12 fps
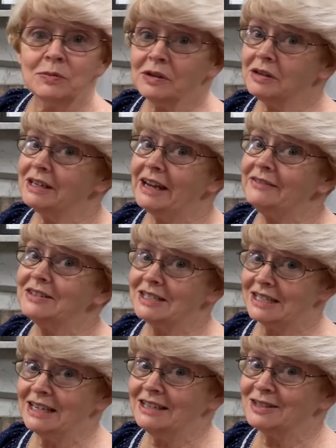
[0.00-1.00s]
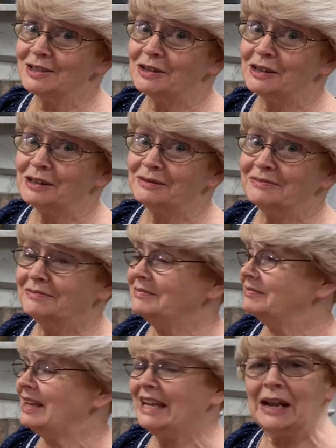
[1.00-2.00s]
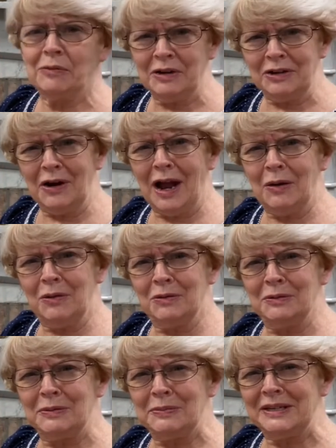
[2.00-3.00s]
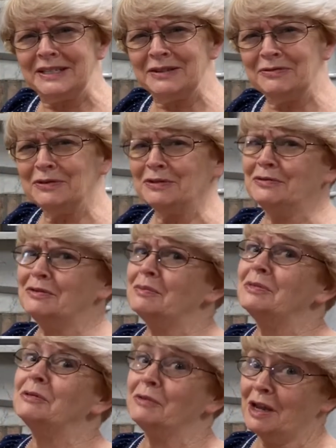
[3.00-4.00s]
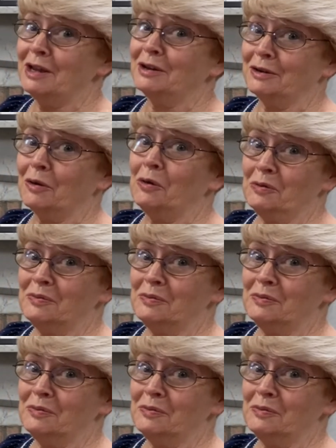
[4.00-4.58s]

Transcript: we're going to have to sing a song. And I wonder how it will be different from the regular Old